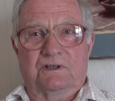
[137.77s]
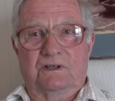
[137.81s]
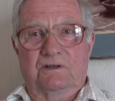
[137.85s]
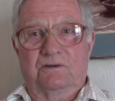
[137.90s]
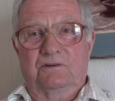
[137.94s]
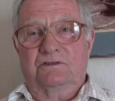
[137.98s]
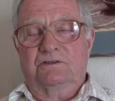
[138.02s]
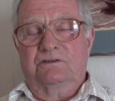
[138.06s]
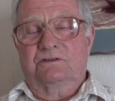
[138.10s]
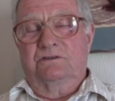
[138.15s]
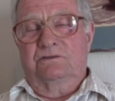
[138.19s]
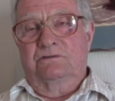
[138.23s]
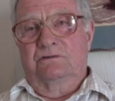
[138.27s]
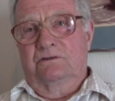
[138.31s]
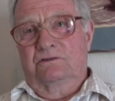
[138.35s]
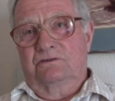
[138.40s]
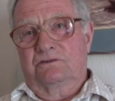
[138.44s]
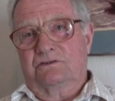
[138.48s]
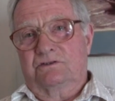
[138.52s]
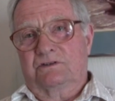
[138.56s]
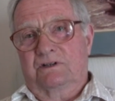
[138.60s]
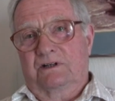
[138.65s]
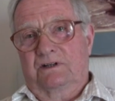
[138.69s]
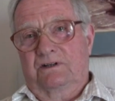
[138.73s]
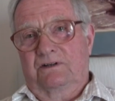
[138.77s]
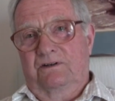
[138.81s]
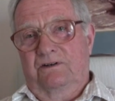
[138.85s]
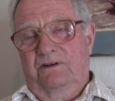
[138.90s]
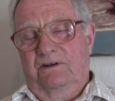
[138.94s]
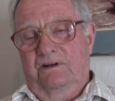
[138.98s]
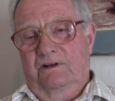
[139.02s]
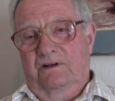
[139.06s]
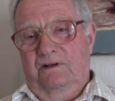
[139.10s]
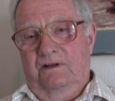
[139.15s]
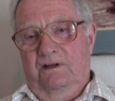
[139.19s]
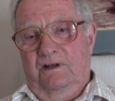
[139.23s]
he
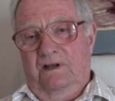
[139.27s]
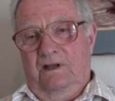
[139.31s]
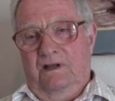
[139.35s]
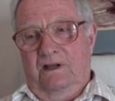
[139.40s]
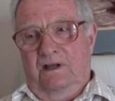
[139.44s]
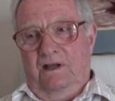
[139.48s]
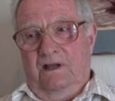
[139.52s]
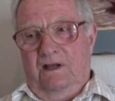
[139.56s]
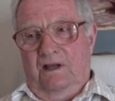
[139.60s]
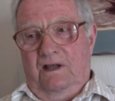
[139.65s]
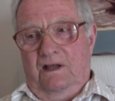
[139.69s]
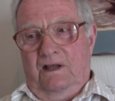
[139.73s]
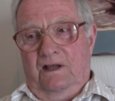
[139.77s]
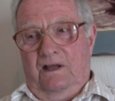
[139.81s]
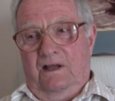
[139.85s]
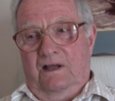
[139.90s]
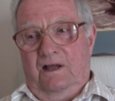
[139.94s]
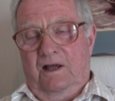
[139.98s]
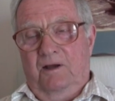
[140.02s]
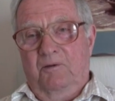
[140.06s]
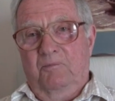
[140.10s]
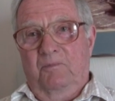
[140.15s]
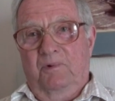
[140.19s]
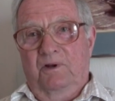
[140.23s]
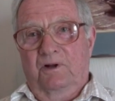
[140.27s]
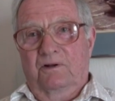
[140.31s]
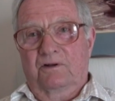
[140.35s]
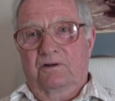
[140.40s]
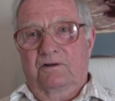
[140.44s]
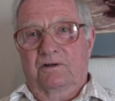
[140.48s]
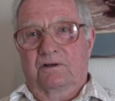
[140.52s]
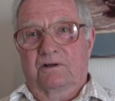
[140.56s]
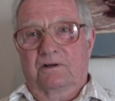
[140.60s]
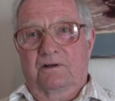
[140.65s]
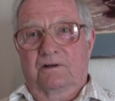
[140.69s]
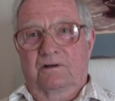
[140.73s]
said, I'm
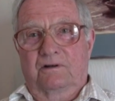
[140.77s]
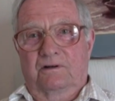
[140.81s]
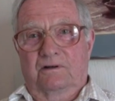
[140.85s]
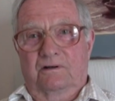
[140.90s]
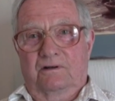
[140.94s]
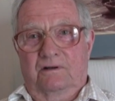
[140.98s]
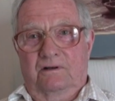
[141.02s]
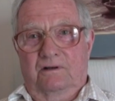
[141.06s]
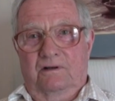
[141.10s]
building